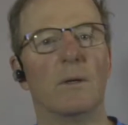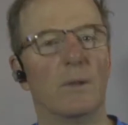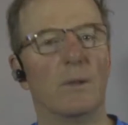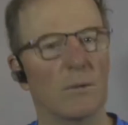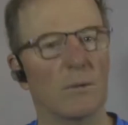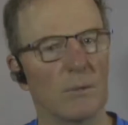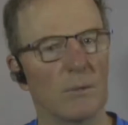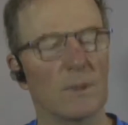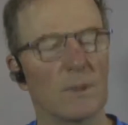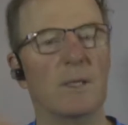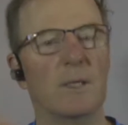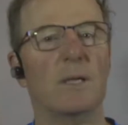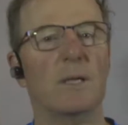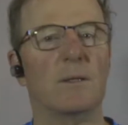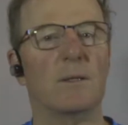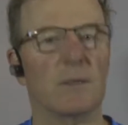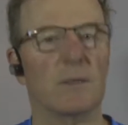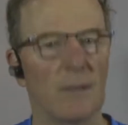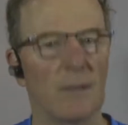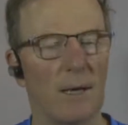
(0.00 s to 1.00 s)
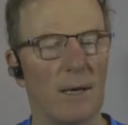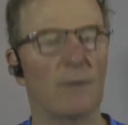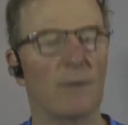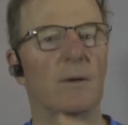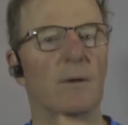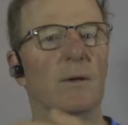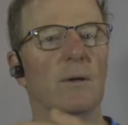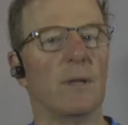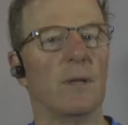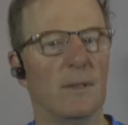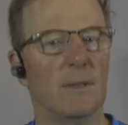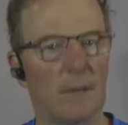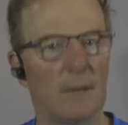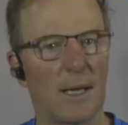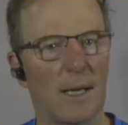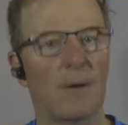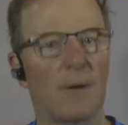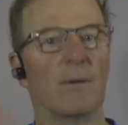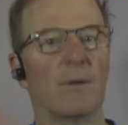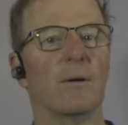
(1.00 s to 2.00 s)
What gets louder and
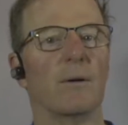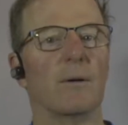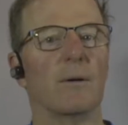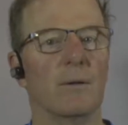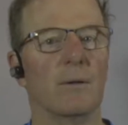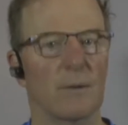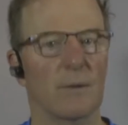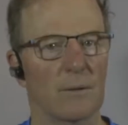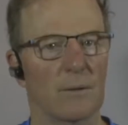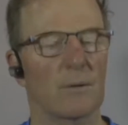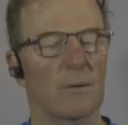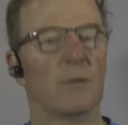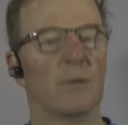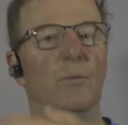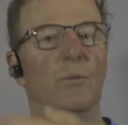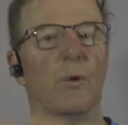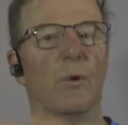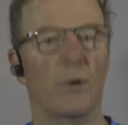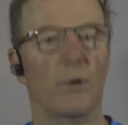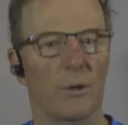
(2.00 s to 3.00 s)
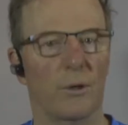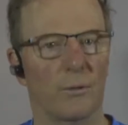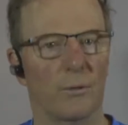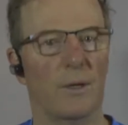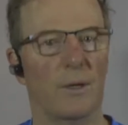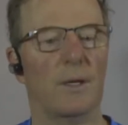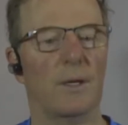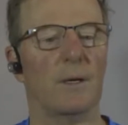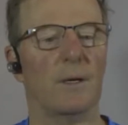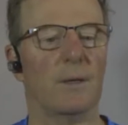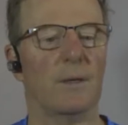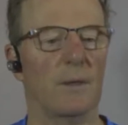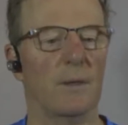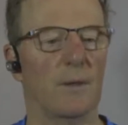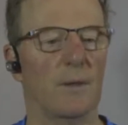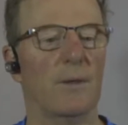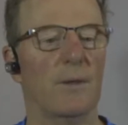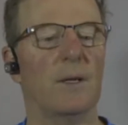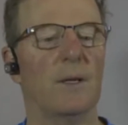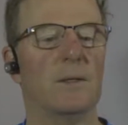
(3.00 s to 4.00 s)
louder the more you read it? And the
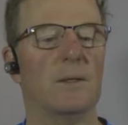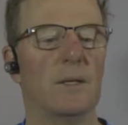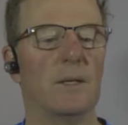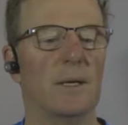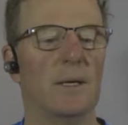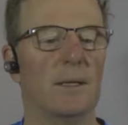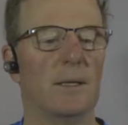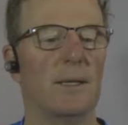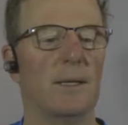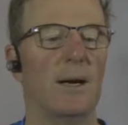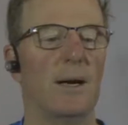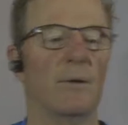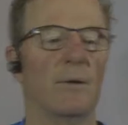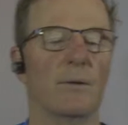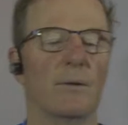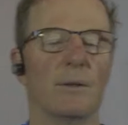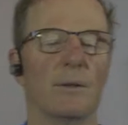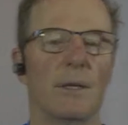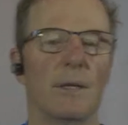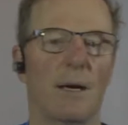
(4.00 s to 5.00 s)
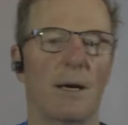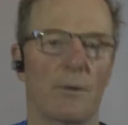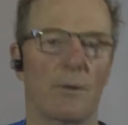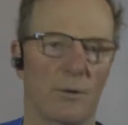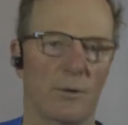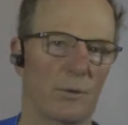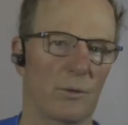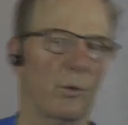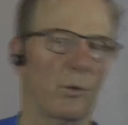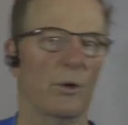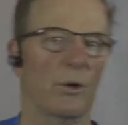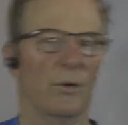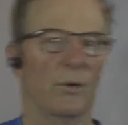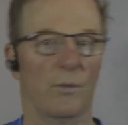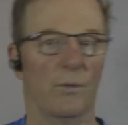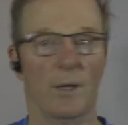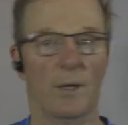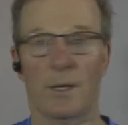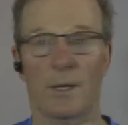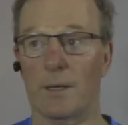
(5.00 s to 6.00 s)
things that get louder and louder the more you
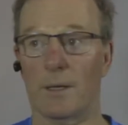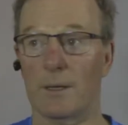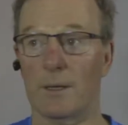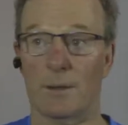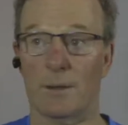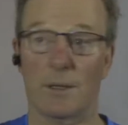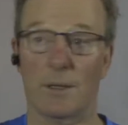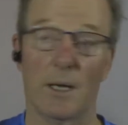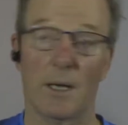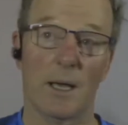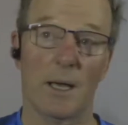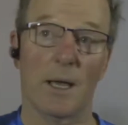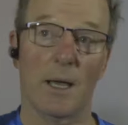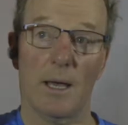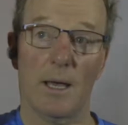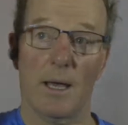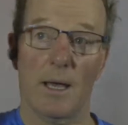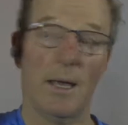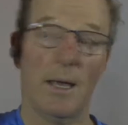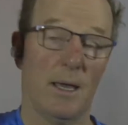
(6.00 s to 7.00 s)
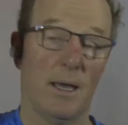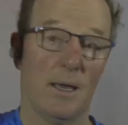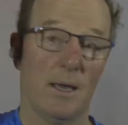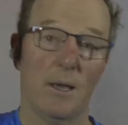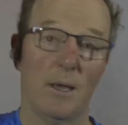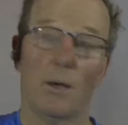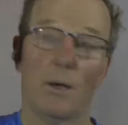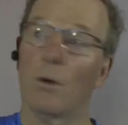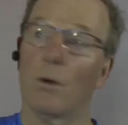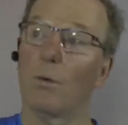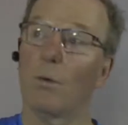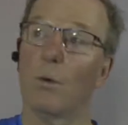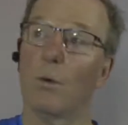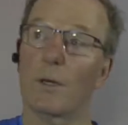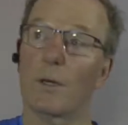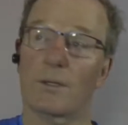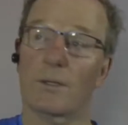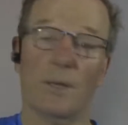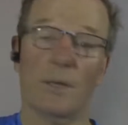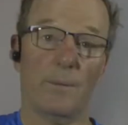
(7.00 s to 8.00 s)
read it is, hey,
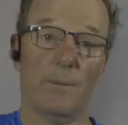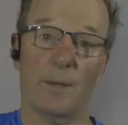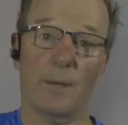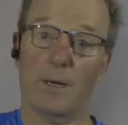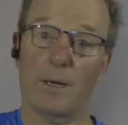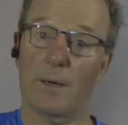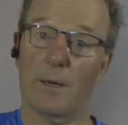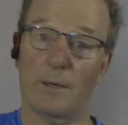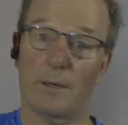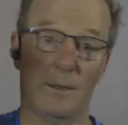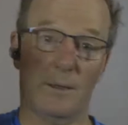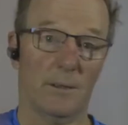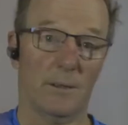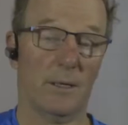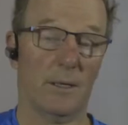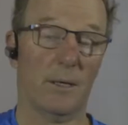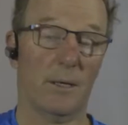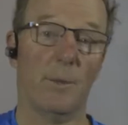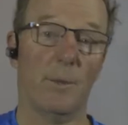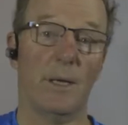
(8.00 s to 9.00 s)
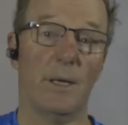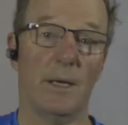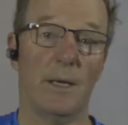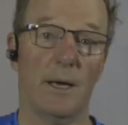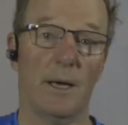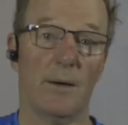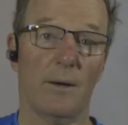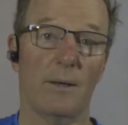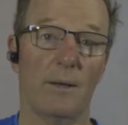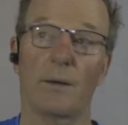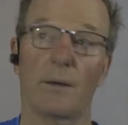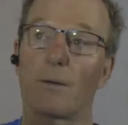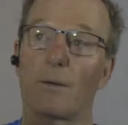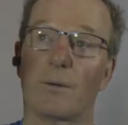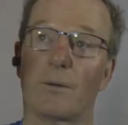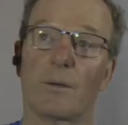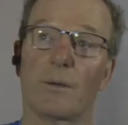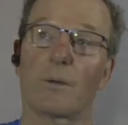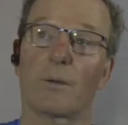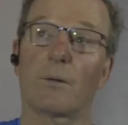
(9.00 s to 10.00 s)
what's up there is going to be down here.
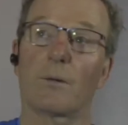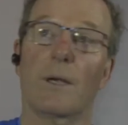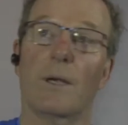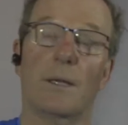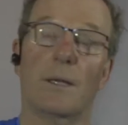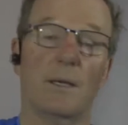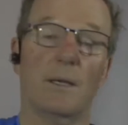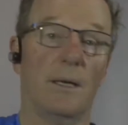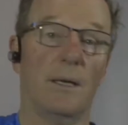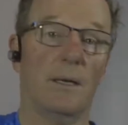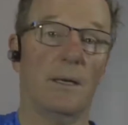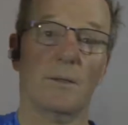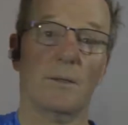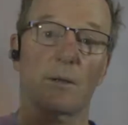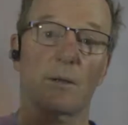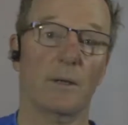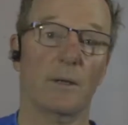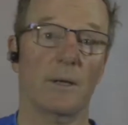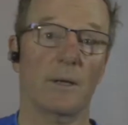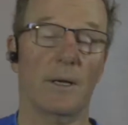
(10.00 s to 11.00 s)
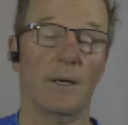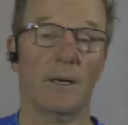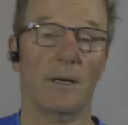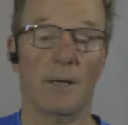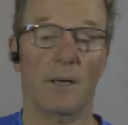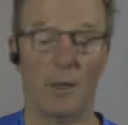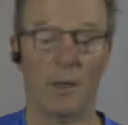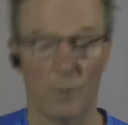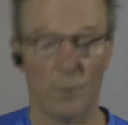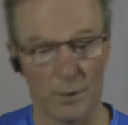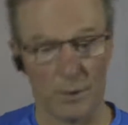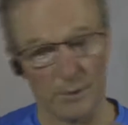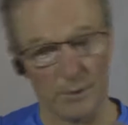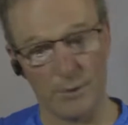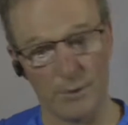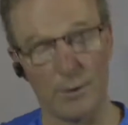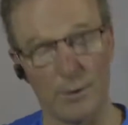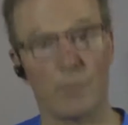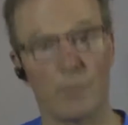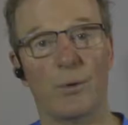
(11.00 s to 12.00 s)
The great kings are going to get
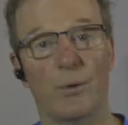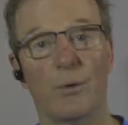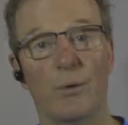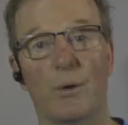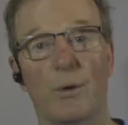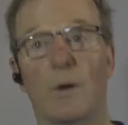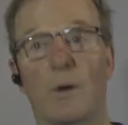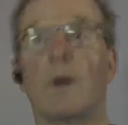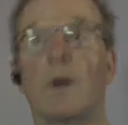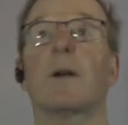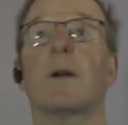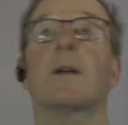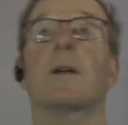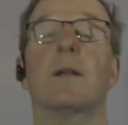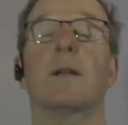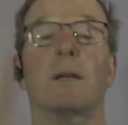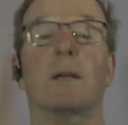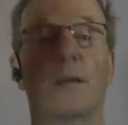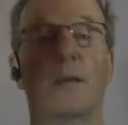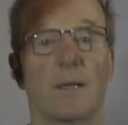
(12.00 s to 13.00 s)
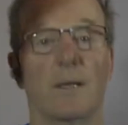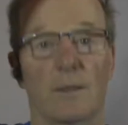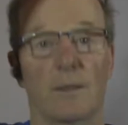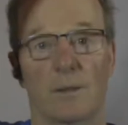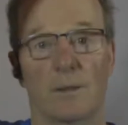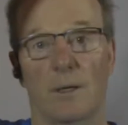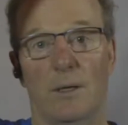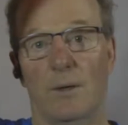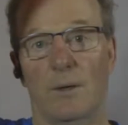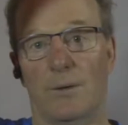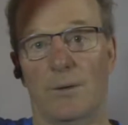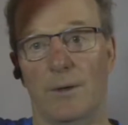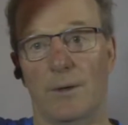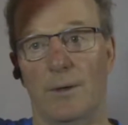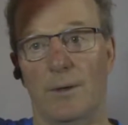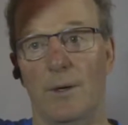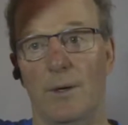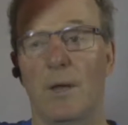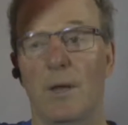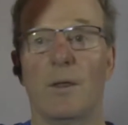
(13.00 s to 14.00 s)
humbled. The poor are going to get
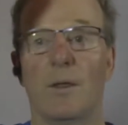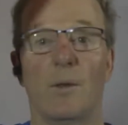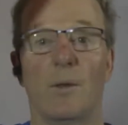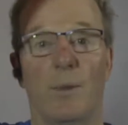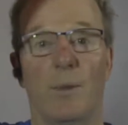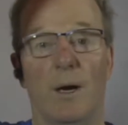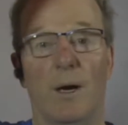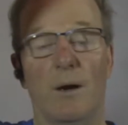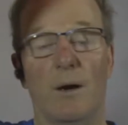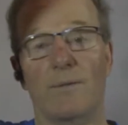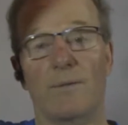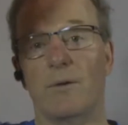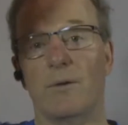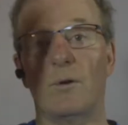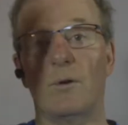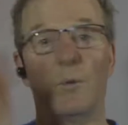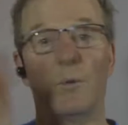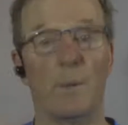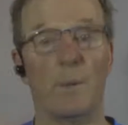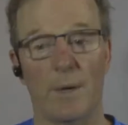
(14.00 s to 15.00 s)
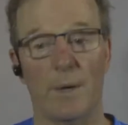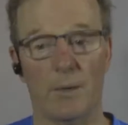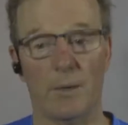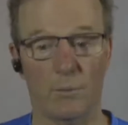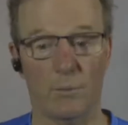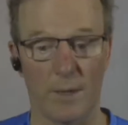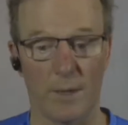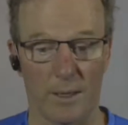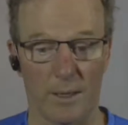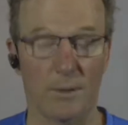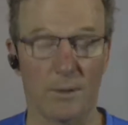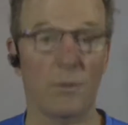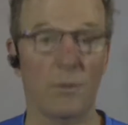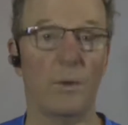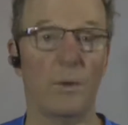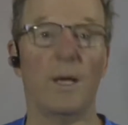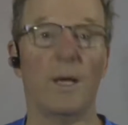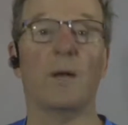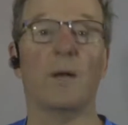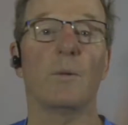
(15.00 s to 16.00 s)
exalted. The powerful will be made weak. The
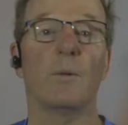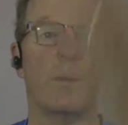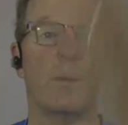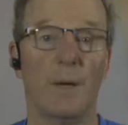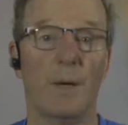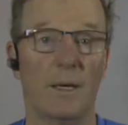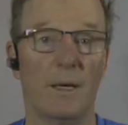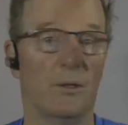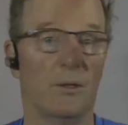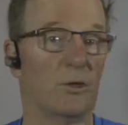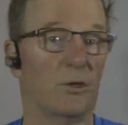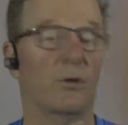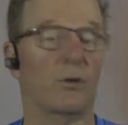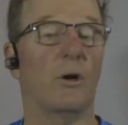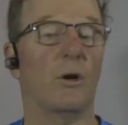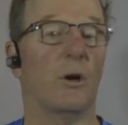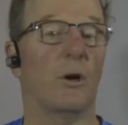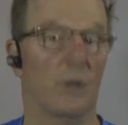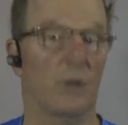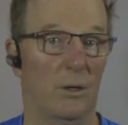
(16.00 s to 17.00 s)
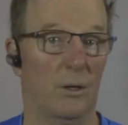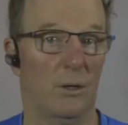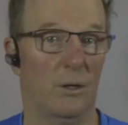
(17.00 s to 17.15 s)
weak will be made strong.